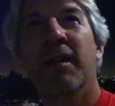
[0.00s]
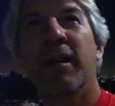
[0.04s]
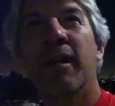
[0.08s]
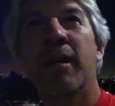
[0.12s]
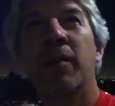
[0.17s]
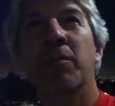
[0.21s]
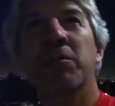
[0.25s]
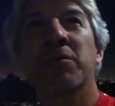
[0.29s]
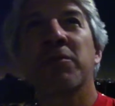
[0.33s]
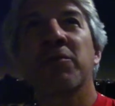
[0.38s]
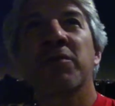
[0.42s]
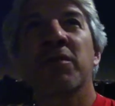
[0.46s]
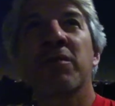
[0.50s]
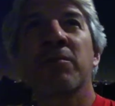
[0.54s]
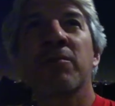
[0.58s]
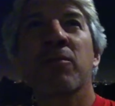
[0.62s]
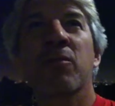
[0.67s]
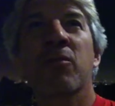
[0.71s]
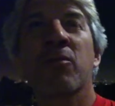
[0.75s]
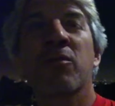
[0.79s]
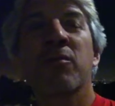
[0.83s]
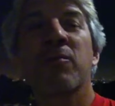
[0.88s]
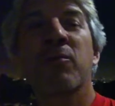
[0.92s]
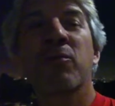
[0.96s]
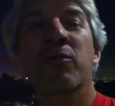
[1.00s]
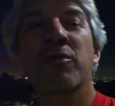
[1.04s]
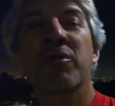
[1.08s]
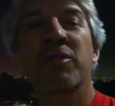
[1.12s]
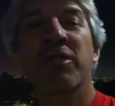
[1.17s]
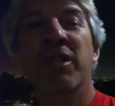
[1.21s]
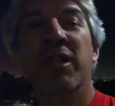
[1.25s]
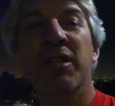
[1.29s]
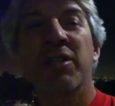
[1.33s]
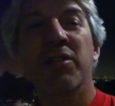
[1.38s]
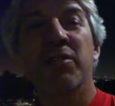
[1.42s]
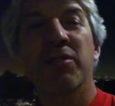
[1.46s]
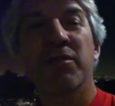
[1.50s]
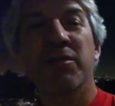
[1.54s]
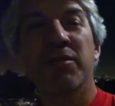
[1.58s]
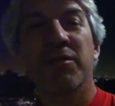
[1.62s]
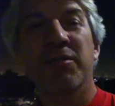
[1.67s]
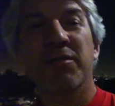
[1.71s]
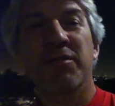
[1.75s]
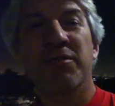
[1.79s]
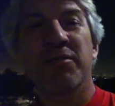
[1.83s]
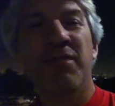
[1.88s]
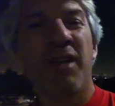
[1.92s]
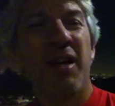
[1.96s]
I would have done more and more
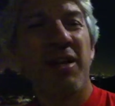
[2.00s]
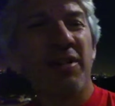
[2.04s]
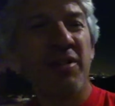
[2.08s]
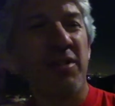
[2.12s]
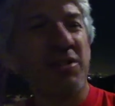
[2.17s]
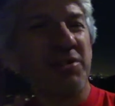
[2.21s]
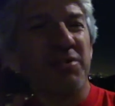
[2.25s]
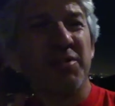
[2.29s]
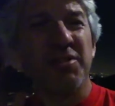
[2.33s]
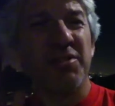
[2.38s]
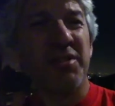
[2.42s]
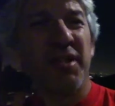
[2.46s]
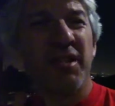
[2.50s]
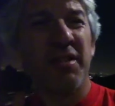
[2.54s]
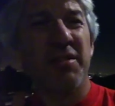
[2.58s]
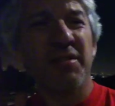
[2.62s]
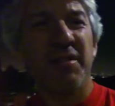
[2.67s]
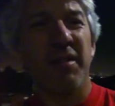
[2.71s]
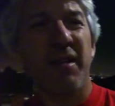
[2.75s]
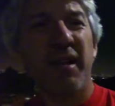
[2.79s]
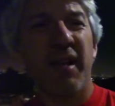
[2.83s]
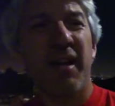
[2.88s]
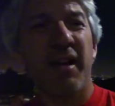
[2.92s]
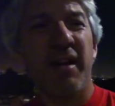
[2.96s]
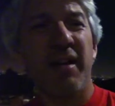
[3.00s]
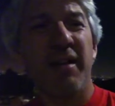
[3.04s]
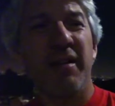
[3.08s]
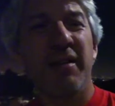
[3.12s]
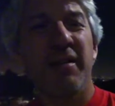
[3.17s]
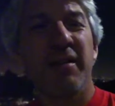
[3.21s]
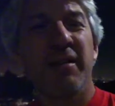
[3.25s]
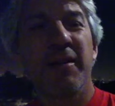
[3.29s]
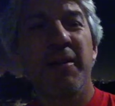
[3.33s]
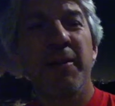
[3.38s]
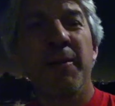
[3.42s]
changes trying to understand the guy